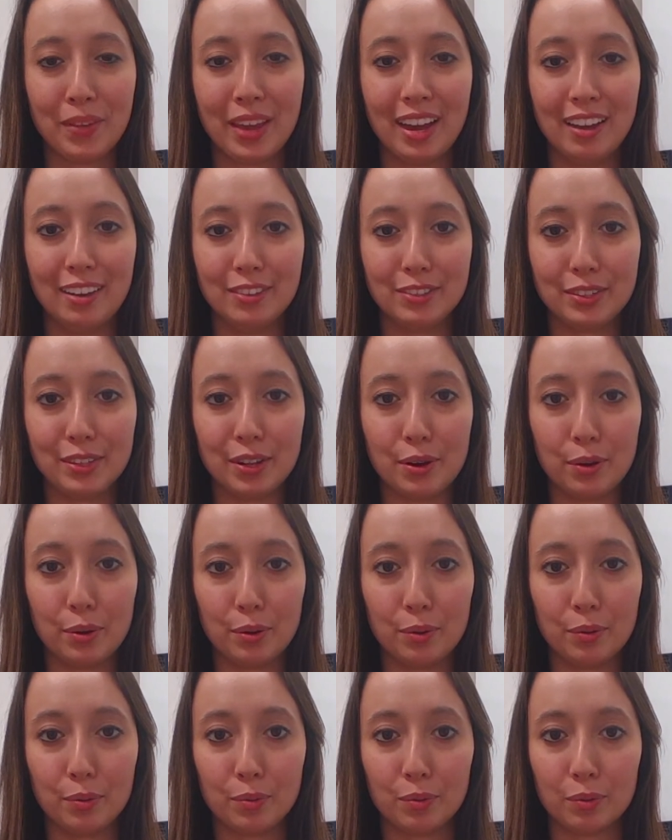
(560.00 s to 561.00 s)
Um,
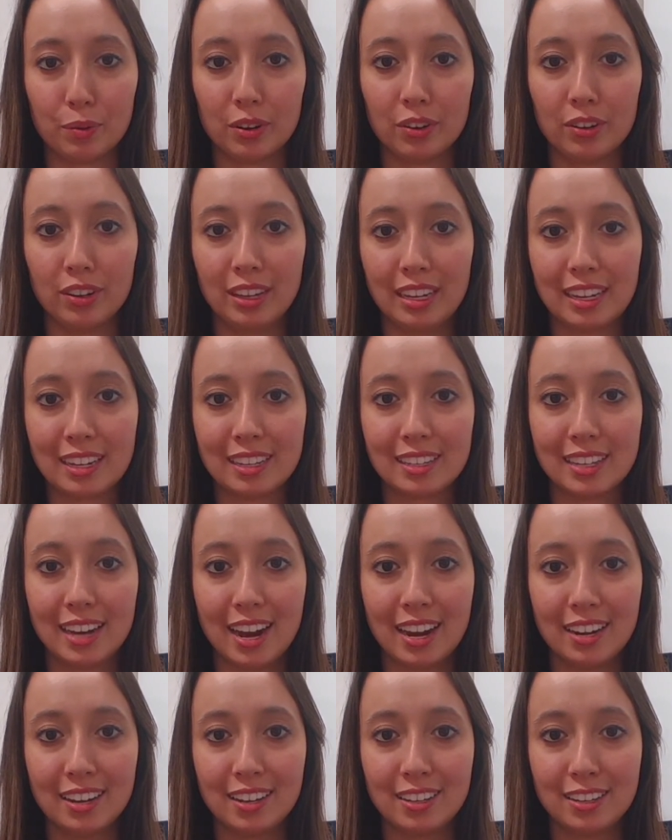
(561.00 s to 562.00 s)
so we're really
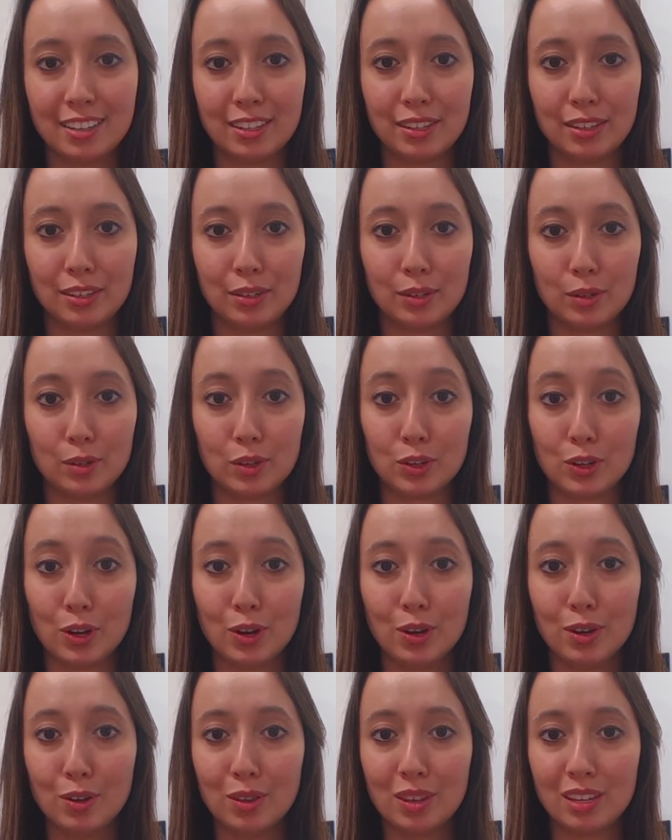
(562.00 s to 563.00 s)
excited to show
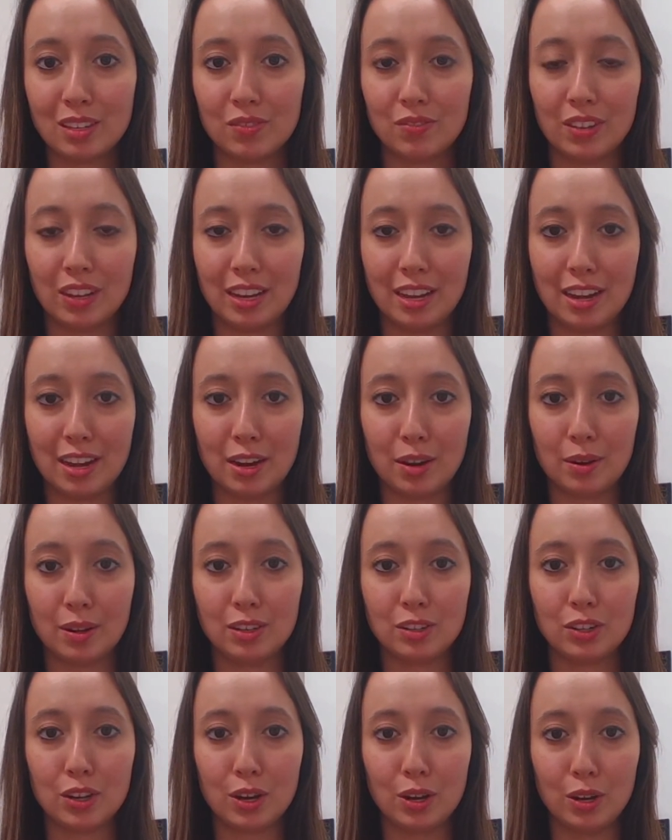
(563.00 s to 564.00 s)
you this video
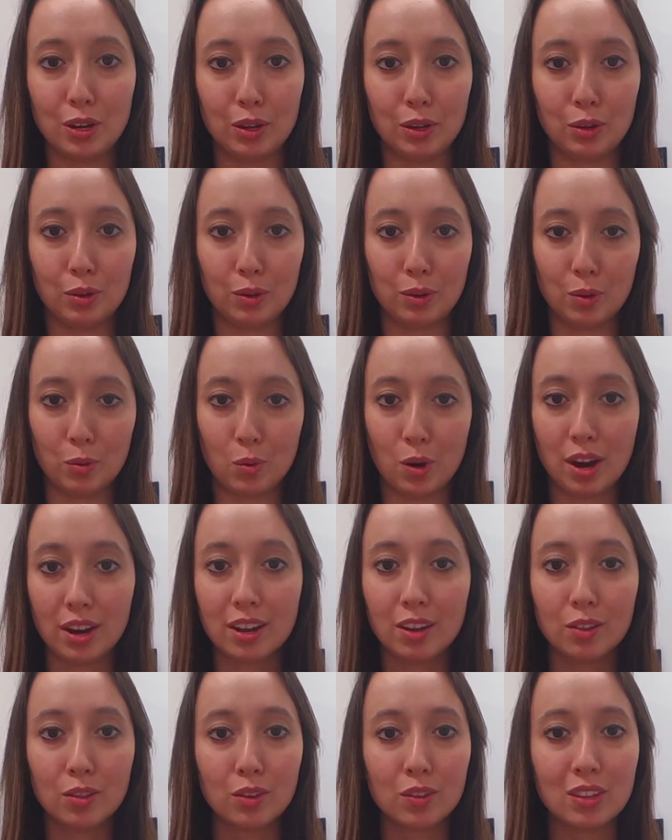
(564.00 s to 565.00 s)
and show you and walk
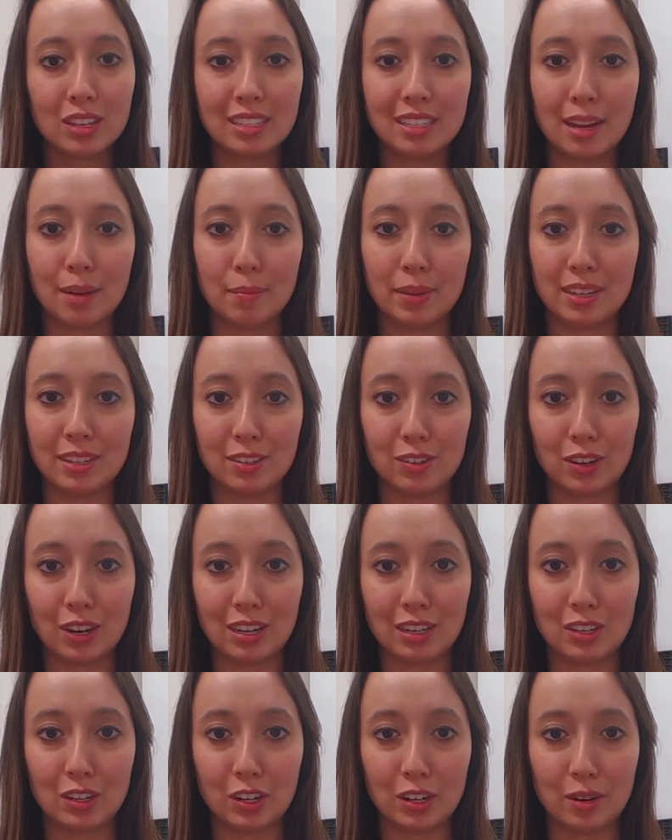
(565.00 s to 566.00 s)
you through this
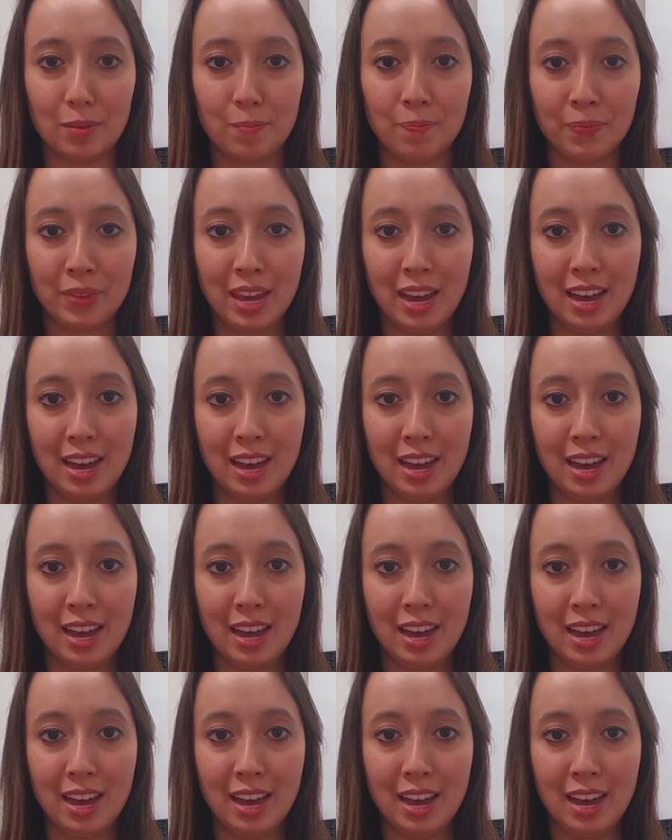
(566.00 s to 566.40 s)
demonstration